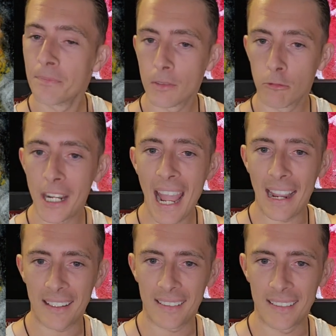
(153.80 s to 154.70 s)

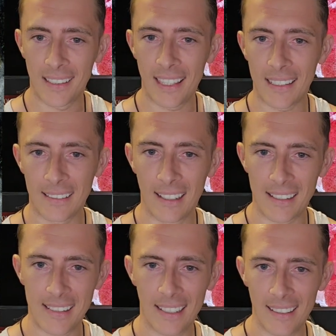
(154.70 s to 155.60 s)
reacts to things like
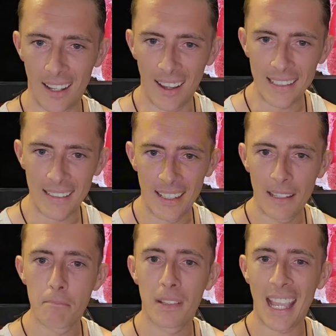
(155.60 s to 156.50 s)
sunlight
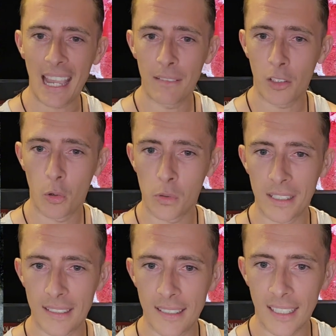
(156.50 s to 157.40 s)
can cause
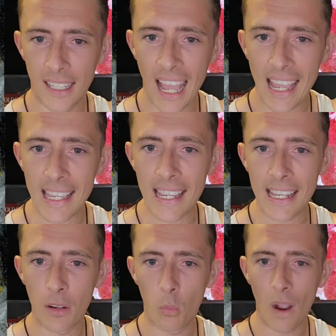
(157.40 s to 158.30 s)
it to decay
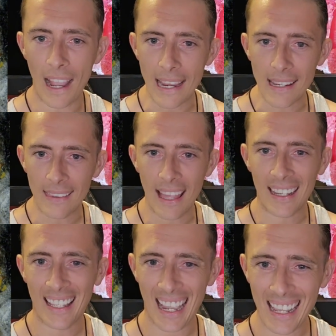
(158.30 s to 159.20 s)
in a way
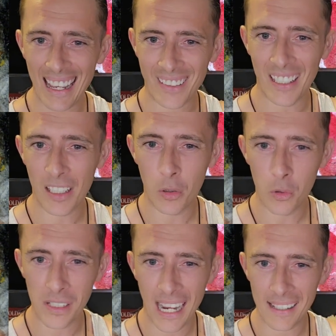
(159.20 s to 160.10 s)
that can actually
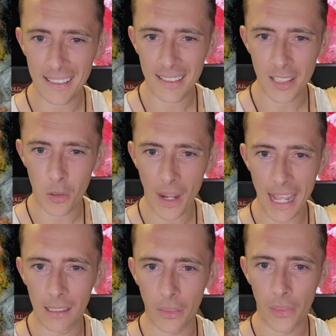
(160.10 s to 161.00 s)
cause hazard to your
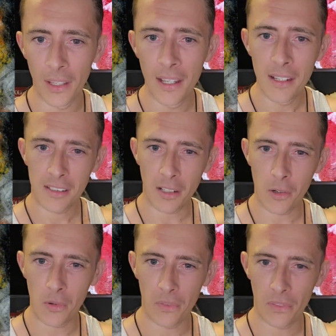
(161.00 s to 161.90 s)
health.
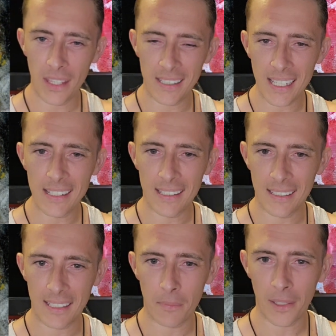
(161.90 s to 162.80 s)
So this is
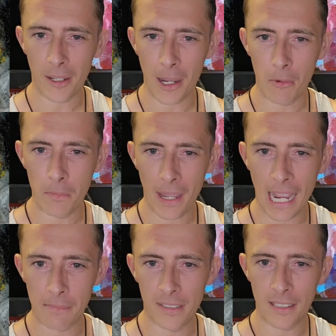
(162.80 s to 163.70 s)
something I would
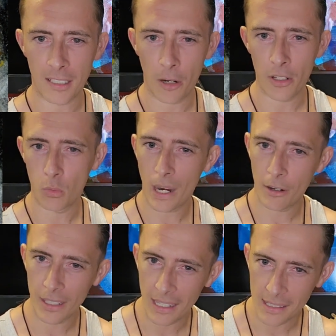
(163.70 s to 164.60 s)
perhaps discourage
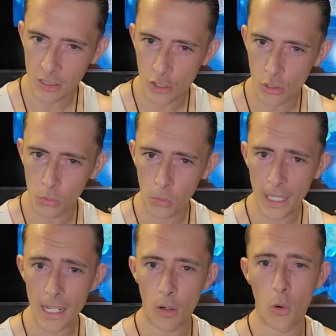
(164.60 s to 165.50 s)
wearing as
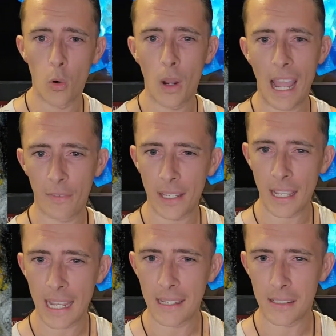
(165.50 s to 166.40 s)
jewelry or having
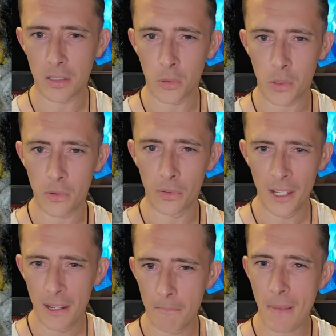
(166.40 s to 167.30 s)
in sort of
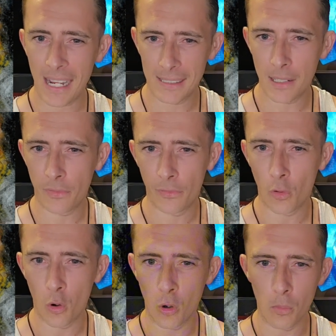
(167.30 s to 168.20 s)
massive
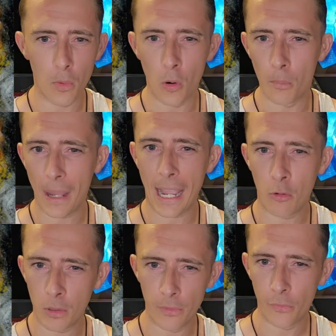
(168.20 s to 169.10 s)
form or
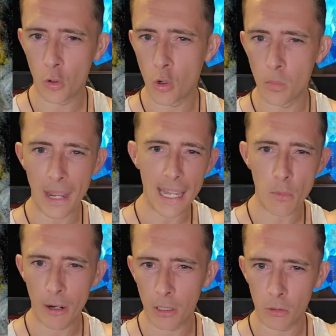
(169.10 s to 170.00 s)
powdered form
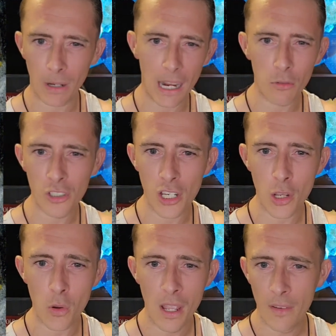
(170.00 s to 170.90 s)
anywhere around
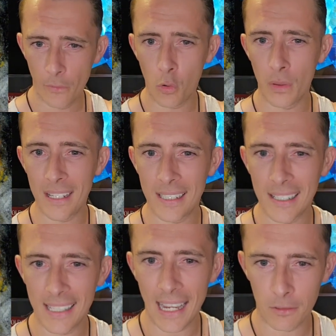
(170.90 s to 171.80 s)
you for this
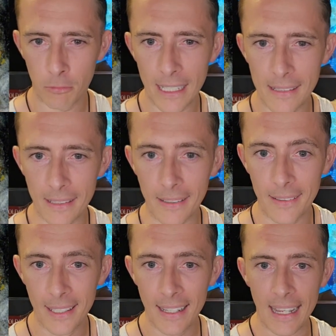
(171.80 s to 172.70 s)
exact reason.
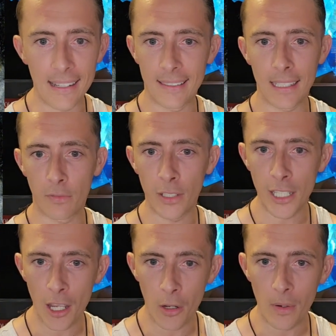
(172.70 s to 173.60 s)
Is this
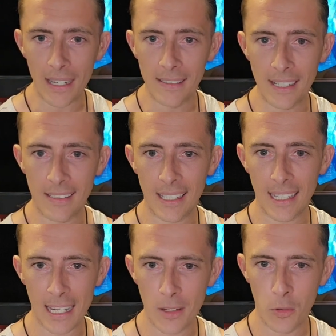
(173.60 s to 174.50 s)
video
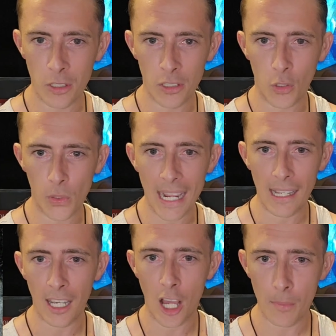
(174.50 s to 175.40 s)
existing in order to create
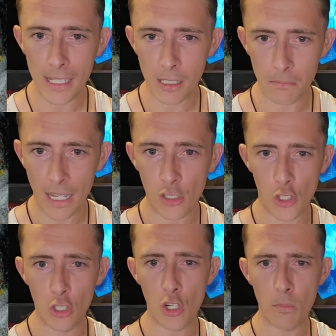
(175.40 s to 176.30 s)
alarmism, and
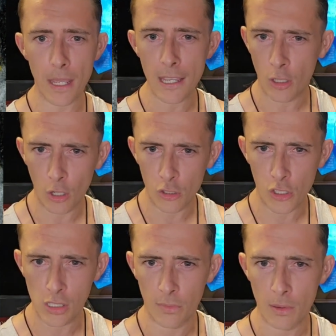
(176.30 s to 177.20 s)
should you be
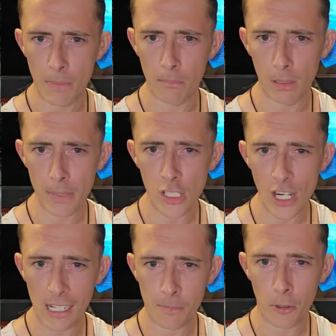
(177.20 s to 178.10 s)
conscious of the Bumblebee
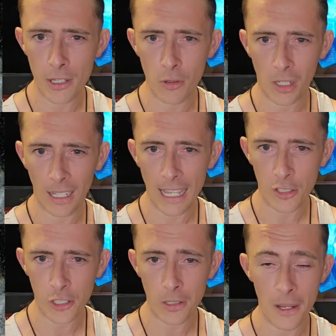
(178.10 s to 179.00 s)
Jasper in your
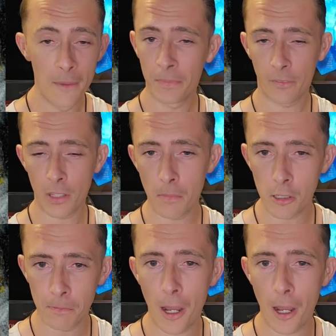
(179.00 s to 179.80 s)
collection? For the most